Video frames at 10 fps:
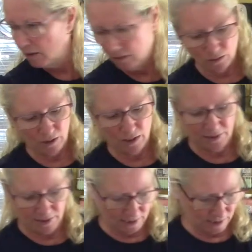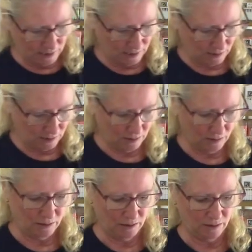or on this
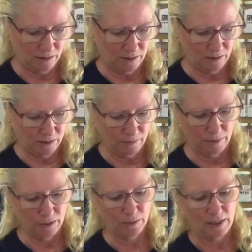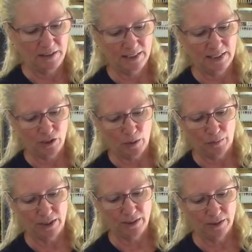blue? I think they show up
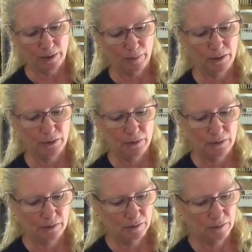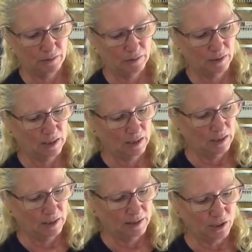prettier on the blue.
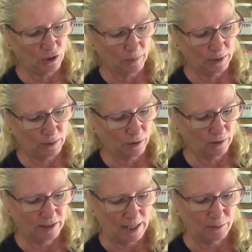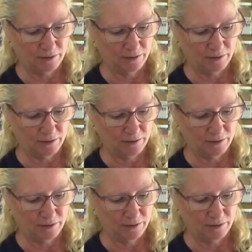They show up a little more vibrant,